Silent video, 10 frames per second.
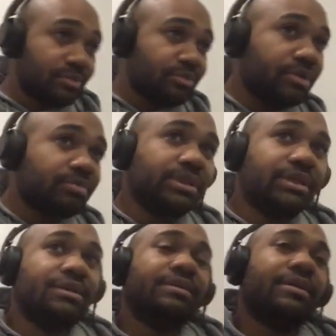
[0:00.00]
I'm
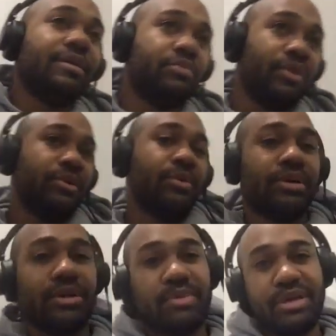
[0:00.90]
probably one
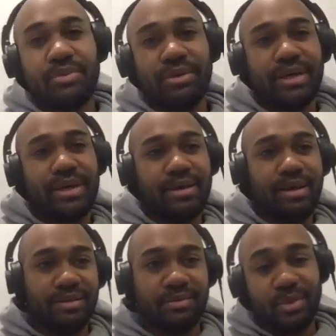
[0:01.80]
of the people that
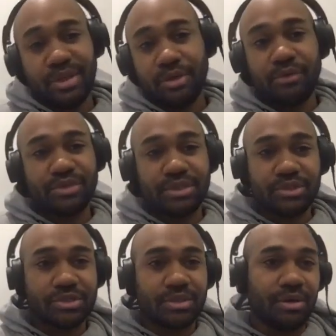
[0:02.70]
when obviously the
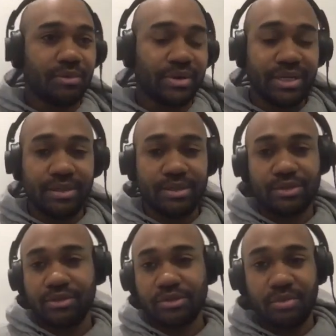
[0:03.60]
start, when he
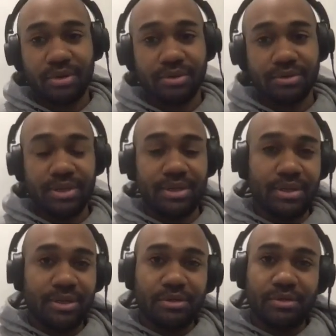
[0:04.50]
took the job on,
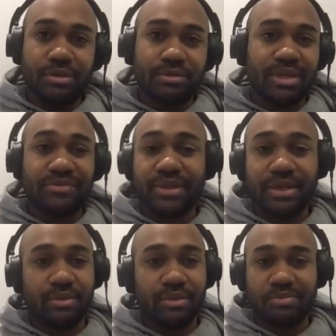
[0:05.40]

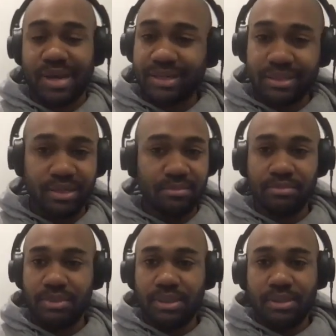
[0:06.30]
definitely was backing
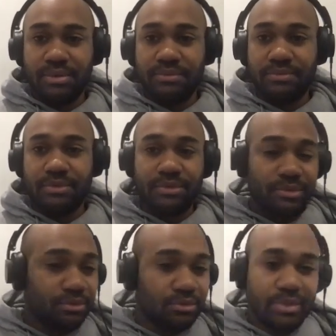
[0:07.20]
him.
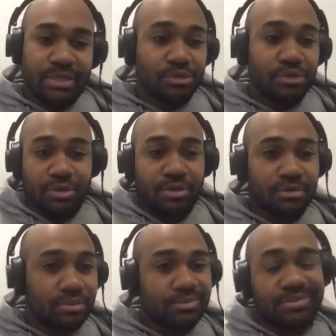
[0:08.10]
He should,
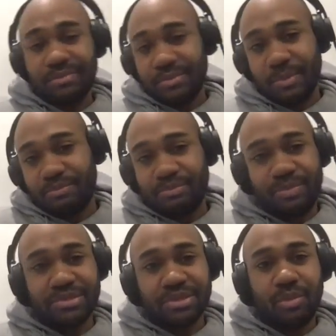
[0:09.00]

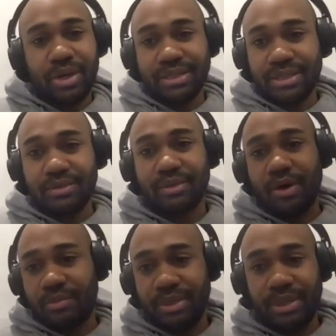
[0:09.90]
based on what he did at
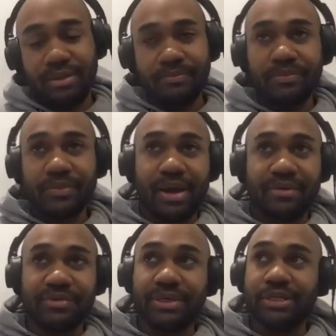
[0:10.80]
Derby, I
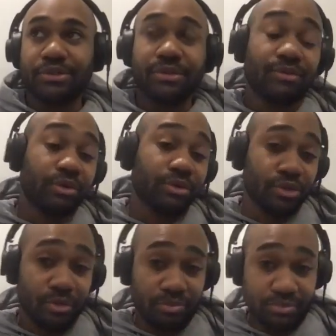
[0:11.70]
think he shouldn't have got the
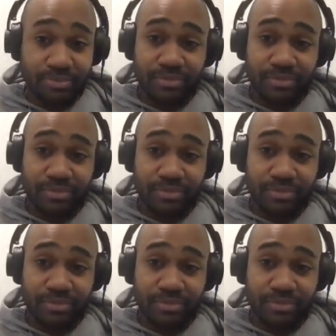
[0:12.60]
job.